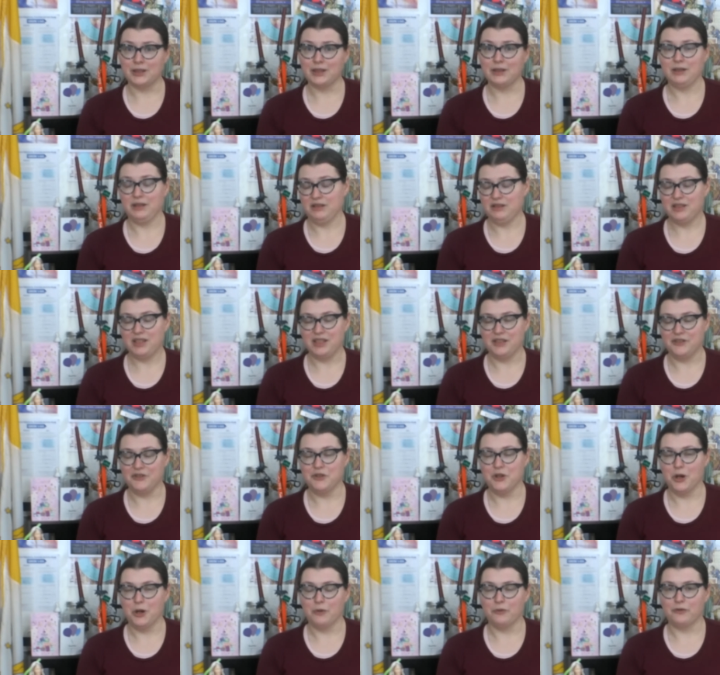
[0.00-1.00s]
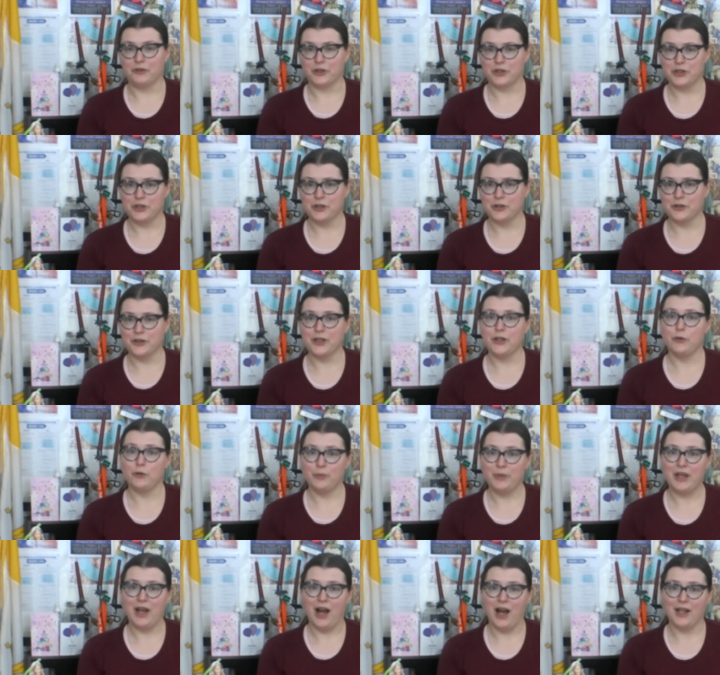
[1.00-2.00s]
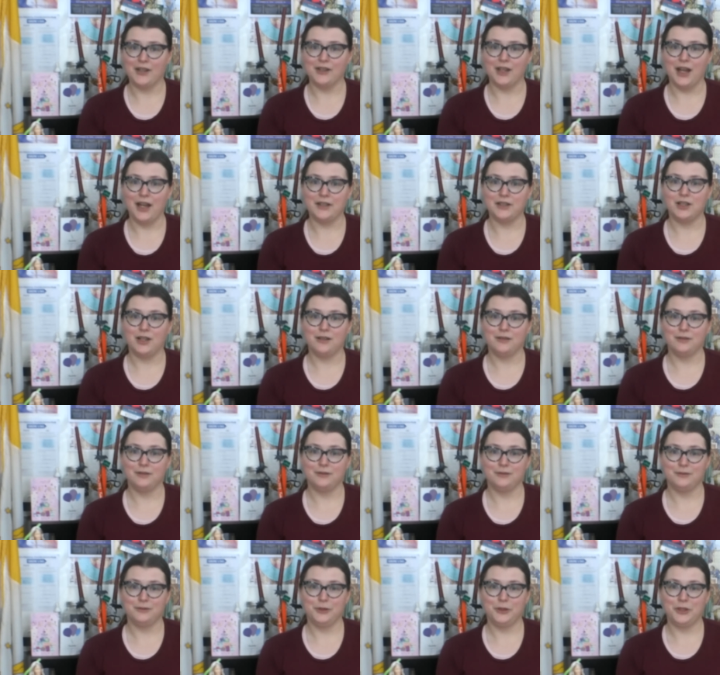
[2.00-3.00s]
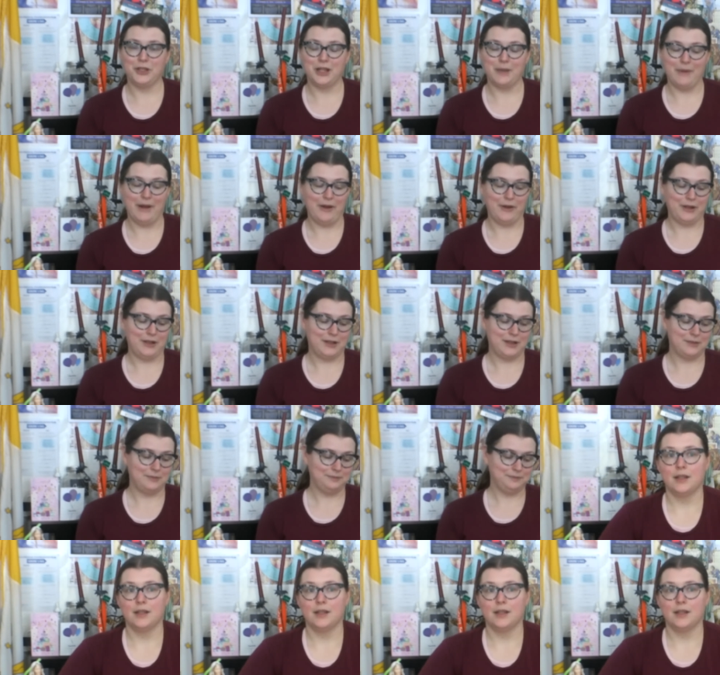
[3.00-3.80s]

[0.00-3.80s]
it didn't know for sure that you would be online learning about it.